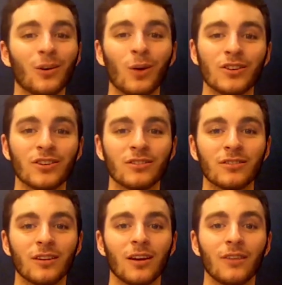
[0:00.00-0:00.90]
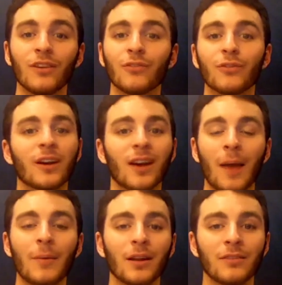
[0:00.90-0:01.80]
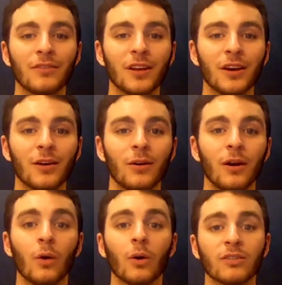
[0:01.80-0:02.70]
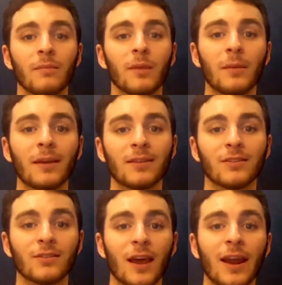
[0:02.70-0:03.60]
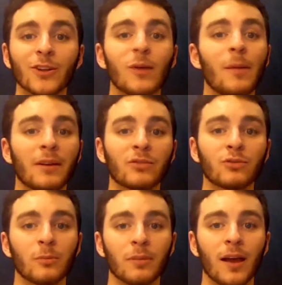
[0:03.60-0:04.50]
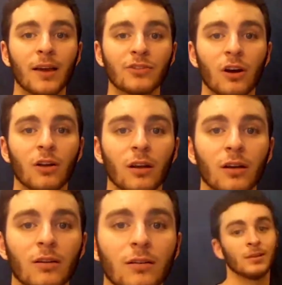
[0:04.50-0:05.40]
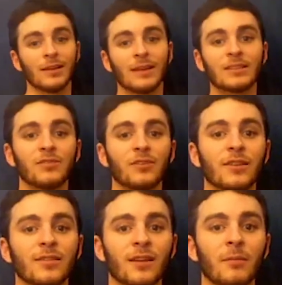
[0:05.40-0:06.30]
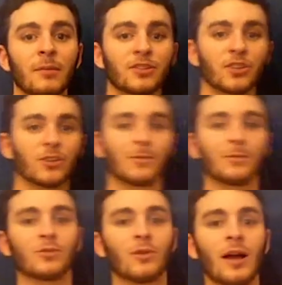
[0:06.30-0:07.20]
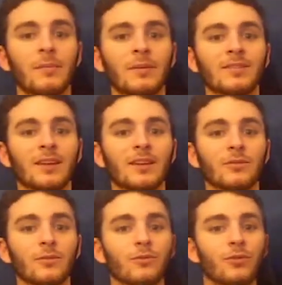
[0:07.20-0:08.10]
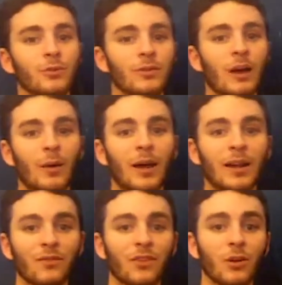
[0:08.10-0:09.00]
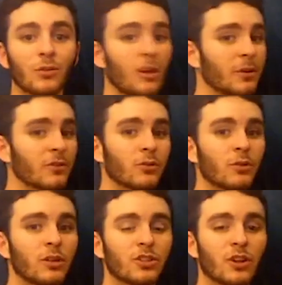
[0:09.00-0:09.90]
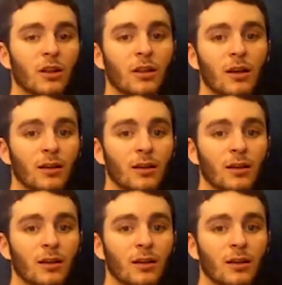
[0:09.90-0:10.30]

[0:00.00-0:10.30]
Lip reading: questions, feel free to comment on the video or send me a message, and I'll do my best to reply, inshallah. That's it for this time. Make sure to subscribe and stay tuned for new Dawah Addict videos coming soon, inshallah.